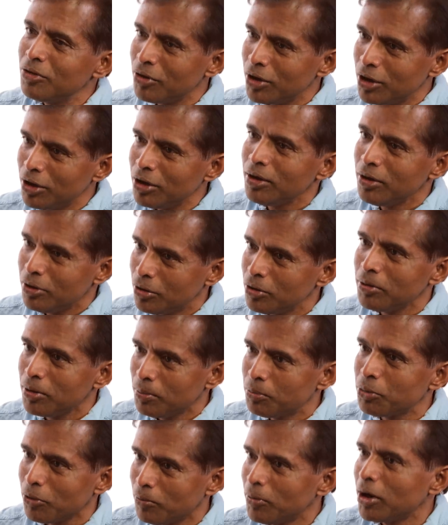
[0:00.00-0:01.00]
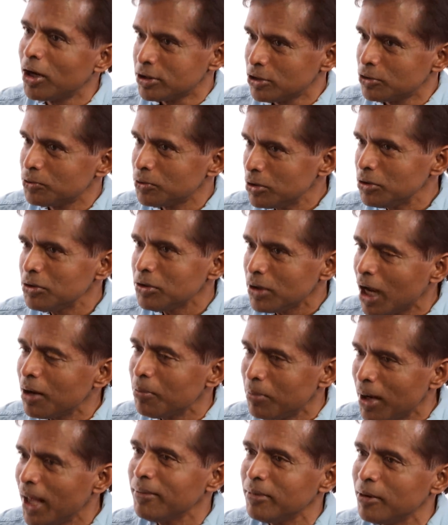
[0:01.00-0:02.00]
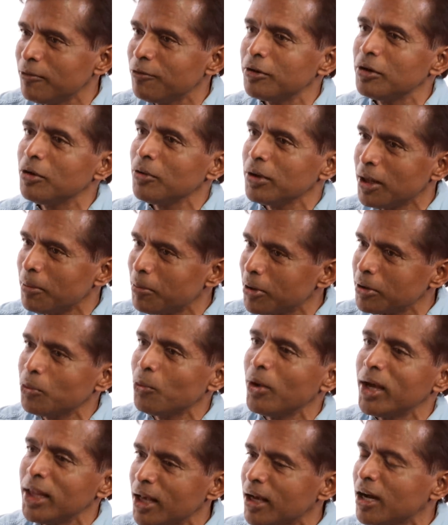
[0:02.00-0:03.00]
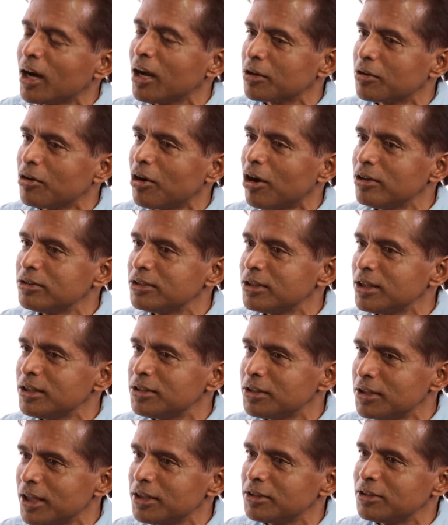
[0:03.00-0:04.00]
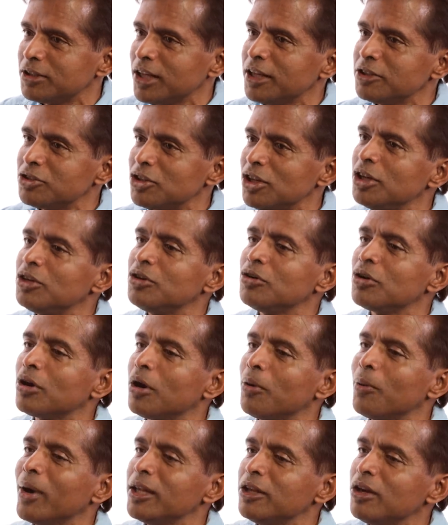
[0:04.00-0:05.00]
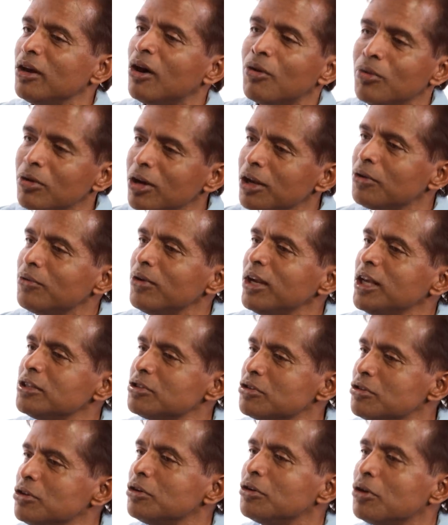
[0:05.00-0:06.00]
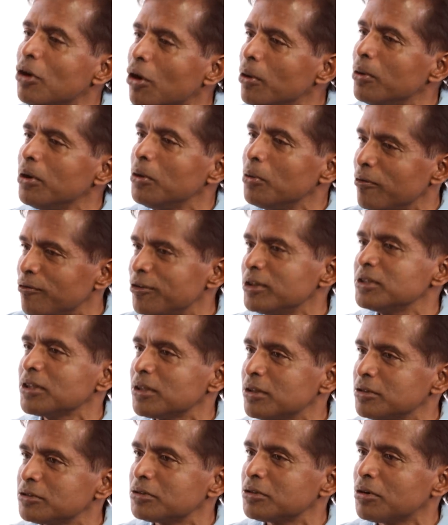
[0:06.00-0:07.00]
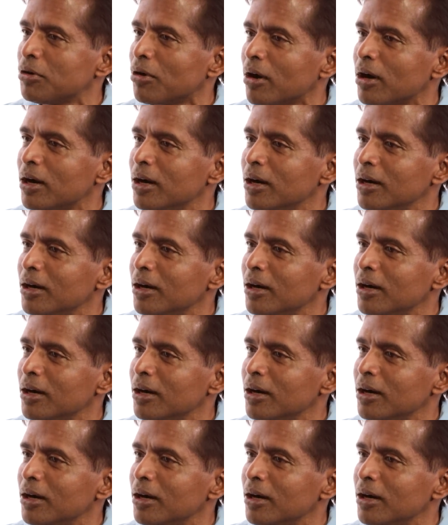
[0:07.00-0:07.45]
to, to improve margins, you can't blame them for doing that. But the way they cut costs is they essentially took away the only reason you'd go into a physical store,